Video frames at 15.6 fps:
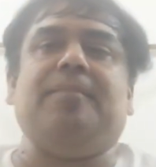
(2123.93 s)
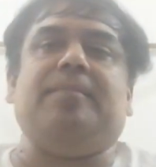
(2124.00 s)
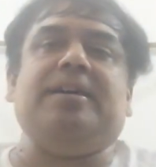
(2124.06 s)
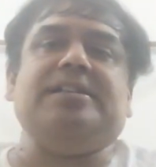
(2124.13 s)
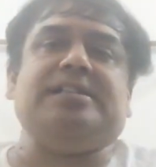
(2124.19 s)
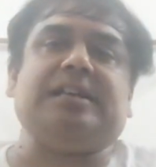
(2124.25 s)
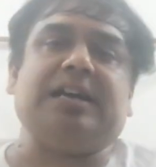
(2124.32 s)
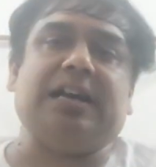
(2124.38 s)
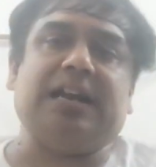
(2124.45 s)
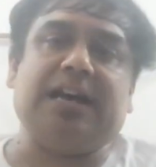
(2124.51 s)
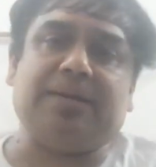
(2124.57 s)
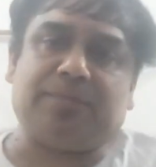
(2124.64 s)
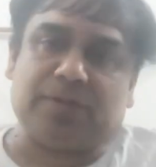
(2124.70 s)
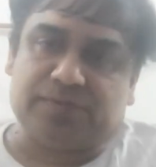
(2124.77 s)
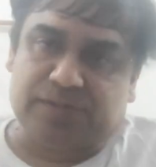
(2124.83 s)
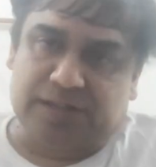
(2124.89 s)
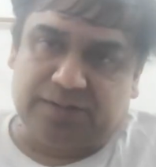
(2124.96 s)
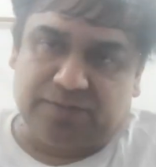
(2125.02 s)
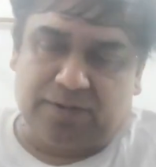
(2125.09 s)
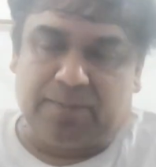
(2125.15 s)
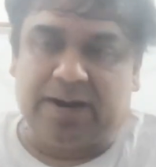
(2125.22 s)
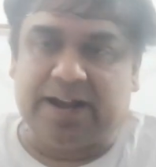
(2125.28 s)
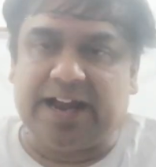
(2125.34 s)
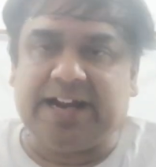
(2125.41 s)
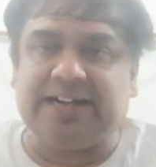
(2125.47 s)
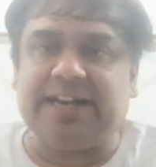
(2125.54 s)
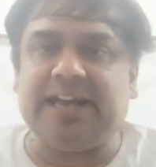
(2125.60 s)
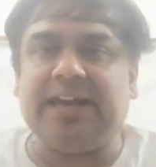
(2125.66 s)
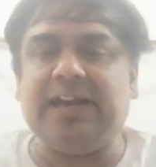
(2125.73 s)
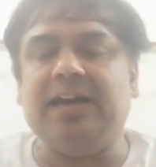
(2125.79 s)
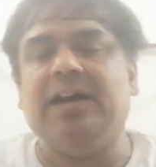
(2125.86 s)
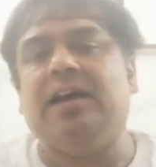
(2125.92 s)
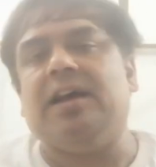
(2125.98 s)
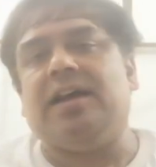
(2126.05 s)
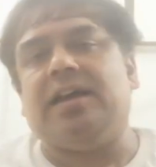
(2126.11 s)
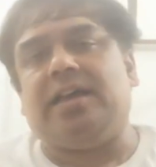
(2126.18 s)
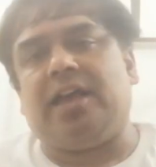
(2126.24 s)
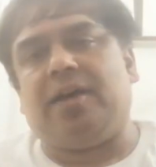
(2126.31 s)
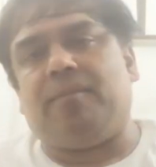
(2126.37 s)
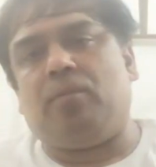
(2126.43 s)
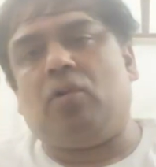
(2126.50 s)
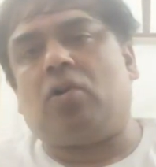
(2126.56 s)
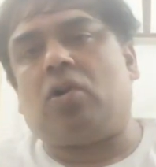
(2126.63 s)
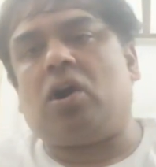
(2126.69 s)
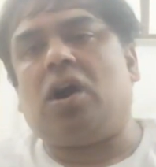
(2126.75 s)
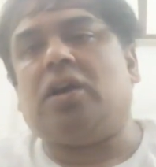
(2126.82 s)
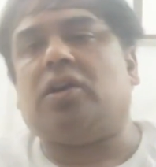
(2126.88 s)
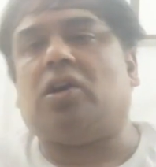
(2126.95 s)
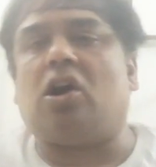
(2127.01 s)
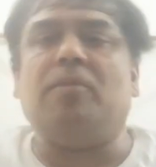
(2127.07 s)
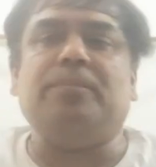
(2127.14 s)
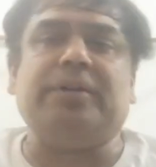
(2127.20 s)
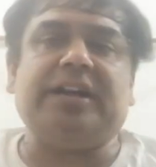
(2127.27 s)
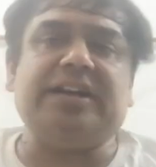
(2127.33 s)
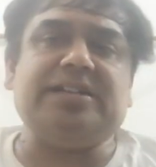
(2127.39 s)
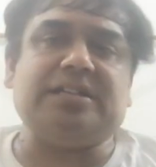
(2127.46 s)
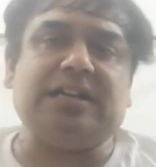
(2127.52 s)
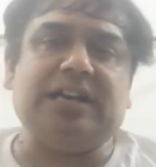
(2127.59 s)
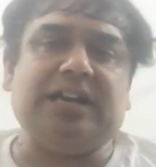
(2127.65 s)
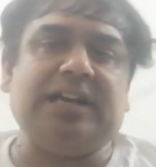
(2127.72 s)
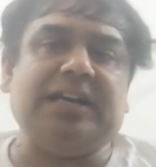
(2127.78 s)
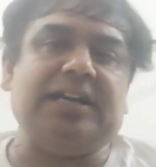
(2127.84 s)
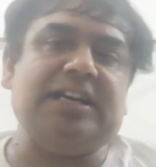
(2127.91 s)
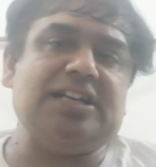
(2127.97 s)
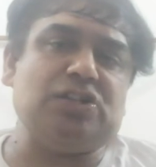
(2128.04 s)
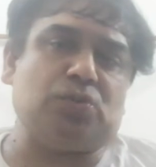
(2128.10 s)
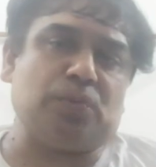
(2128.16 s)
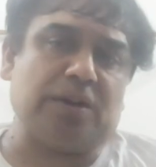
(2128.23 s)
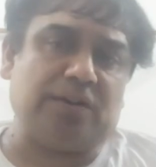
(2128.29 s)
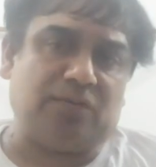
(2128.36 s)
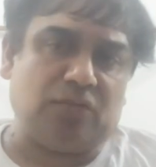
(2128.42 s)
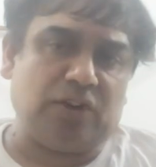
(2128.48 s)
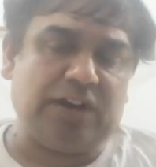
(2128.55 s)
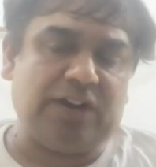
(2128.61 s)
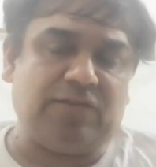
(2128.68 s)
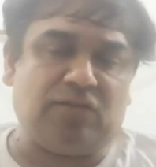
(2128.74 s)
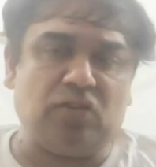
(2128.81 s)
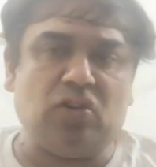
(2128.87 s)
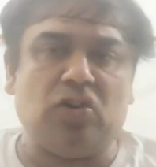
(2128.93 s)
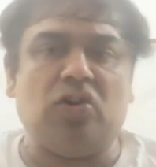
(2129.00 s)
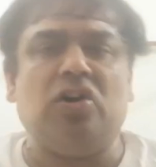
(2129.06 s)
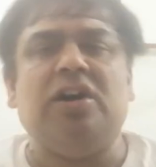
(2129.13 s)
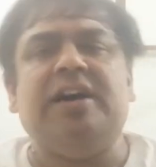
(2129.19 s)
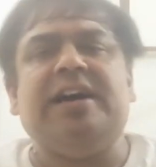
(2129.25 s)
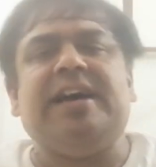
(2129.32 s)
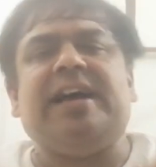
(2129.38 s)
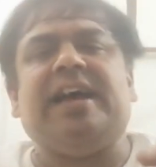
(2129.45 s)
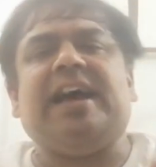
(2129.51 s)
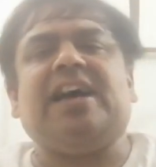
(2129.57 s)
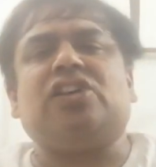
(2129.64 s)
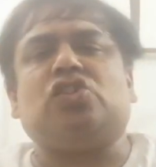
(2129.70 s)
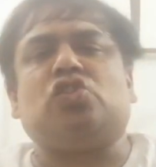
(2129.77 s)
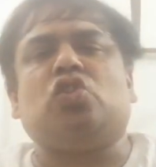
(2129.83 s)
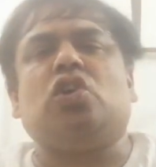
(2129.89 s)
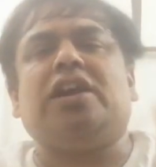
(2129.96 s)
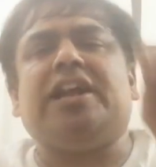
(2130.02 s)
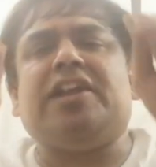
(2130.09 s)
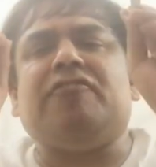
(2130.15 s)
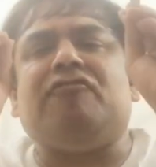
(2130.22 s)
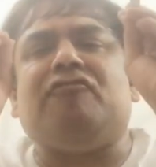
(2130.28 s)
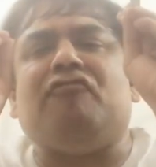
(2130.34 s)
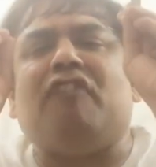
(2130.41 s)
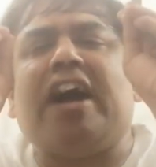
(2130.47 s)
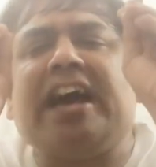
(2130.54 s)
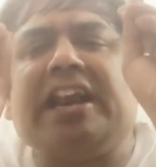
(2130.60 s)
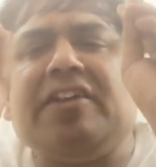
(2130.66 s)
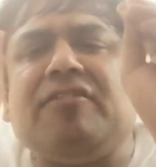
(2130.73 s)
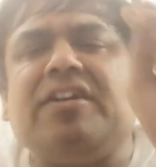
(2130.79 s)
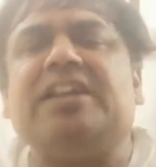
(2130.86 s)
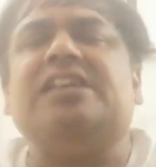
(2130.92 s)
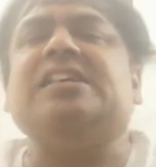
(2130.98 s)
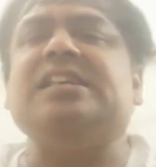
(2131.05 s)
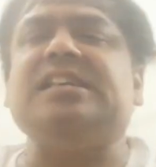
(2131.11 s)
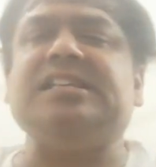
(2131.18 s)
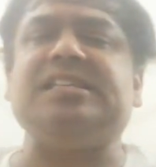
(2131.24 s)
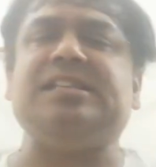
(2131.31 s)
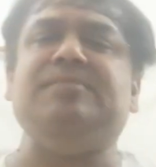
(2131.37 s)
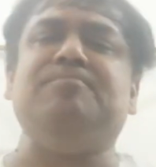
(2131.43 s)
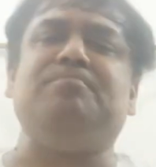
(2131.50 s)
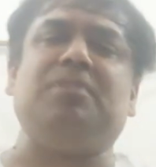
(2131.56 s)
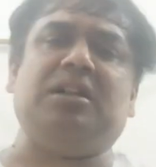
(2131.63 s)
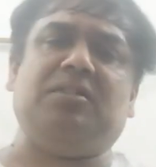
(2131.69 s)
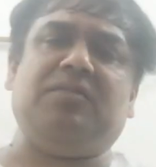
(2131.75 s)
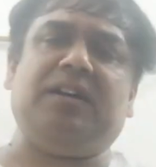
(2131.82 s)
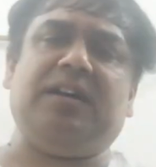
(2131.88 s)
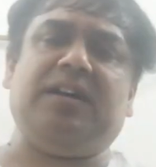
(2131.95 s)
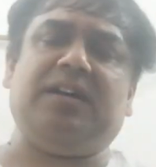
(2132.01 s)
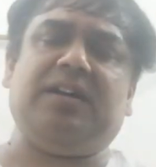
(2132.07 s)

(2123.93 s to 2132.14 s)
basically a professor from IIT, a book on computational heat transfer and fluid flow. He has told in a very, very simple way.